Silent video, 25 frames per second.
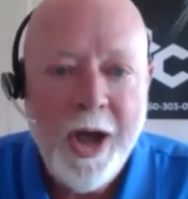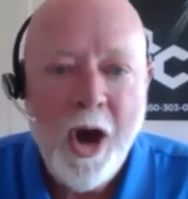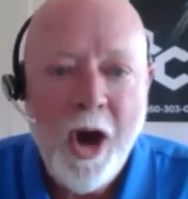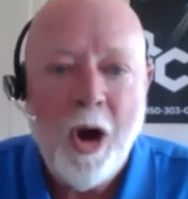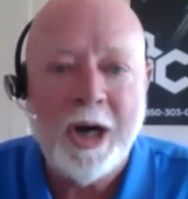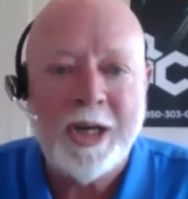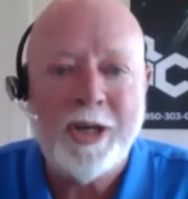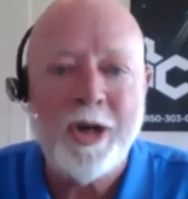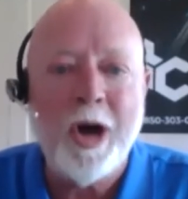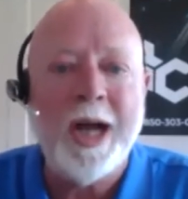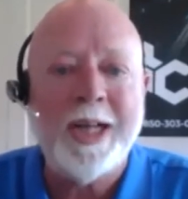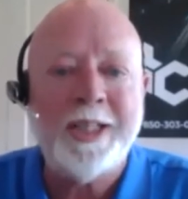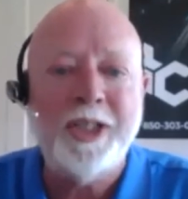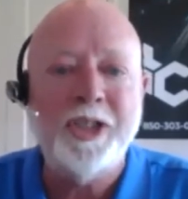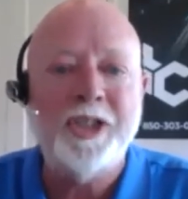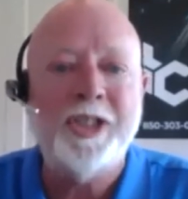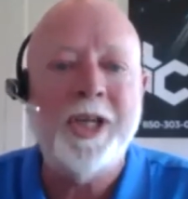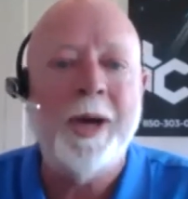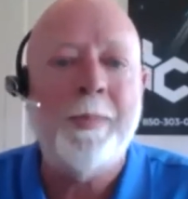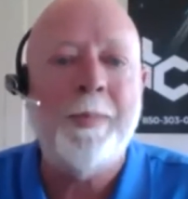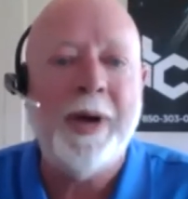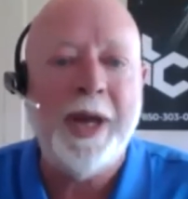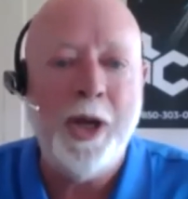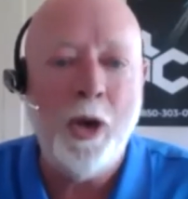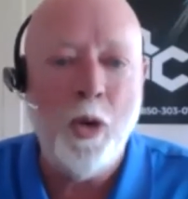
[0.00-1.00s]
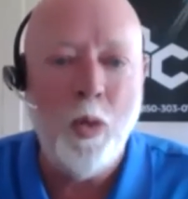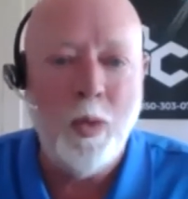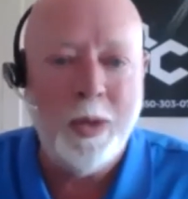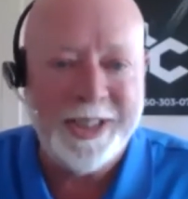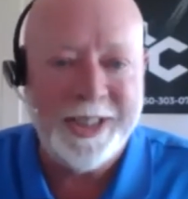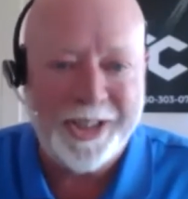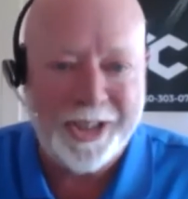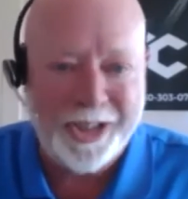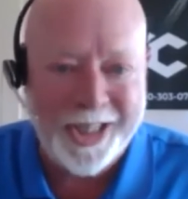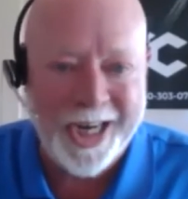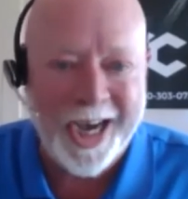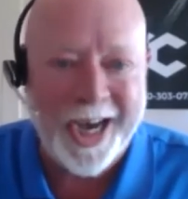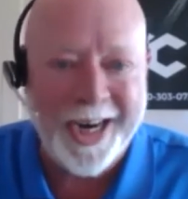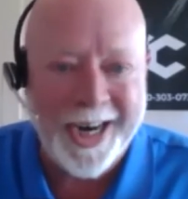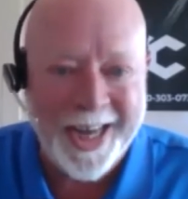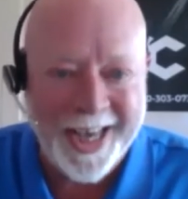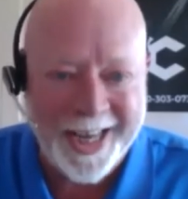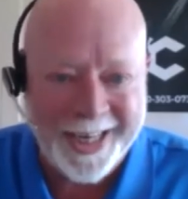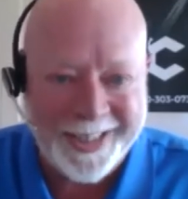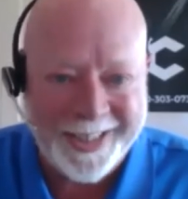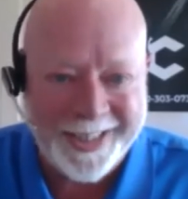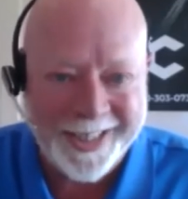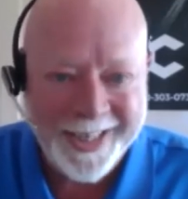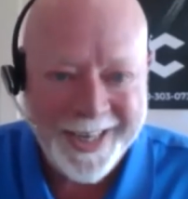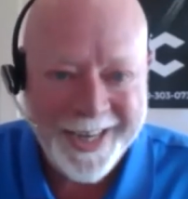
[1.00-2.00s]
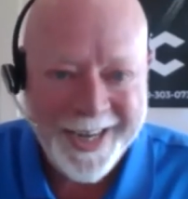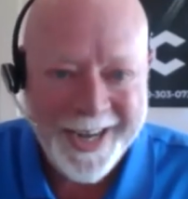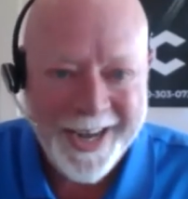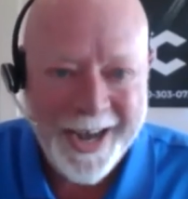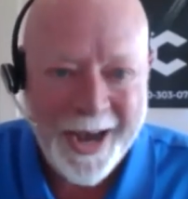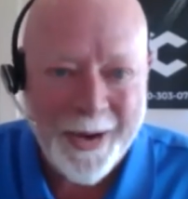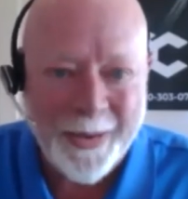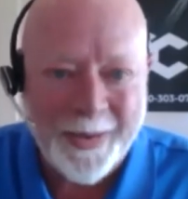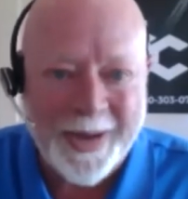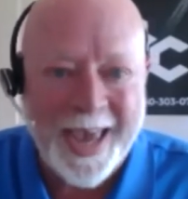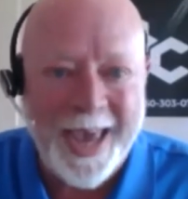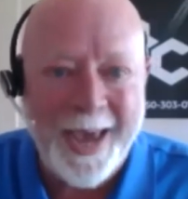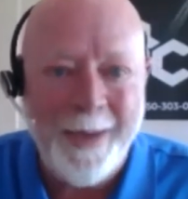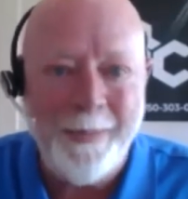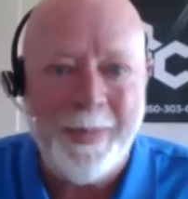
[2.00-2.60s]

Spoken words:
or talk to somebody who has done it, okay?